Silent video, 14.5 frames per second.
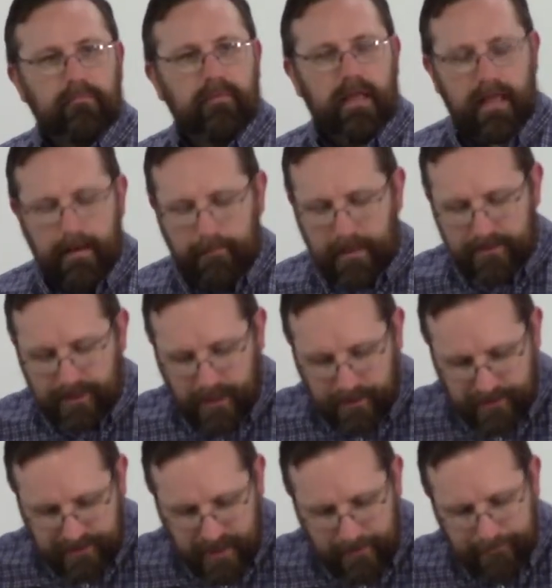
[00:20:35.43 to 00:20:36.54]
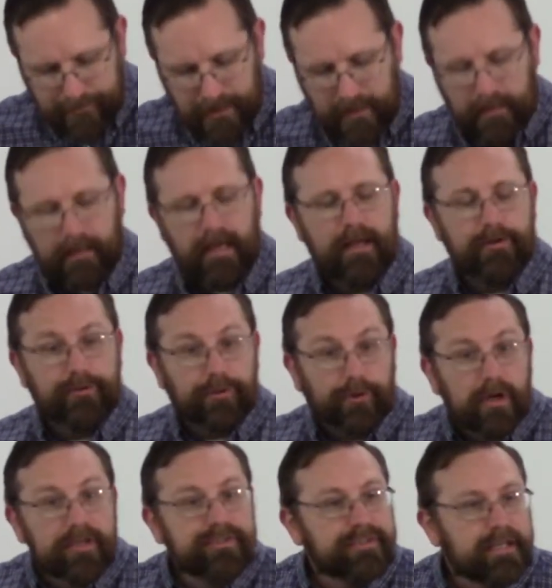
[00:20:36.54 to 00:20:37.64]
And it means accepting and
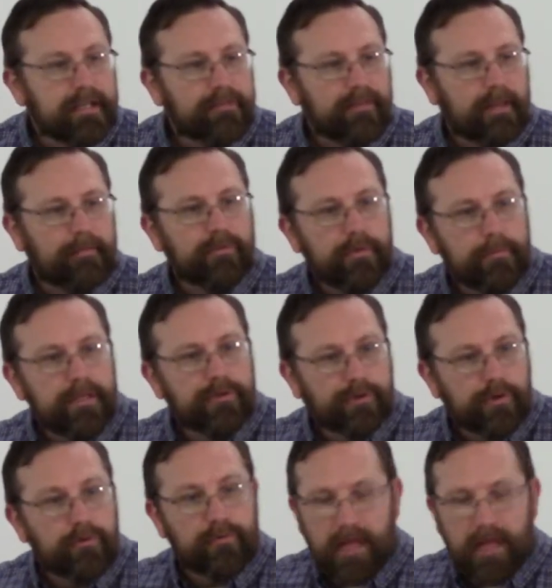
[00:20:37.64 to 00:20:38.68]
trusting them to be true.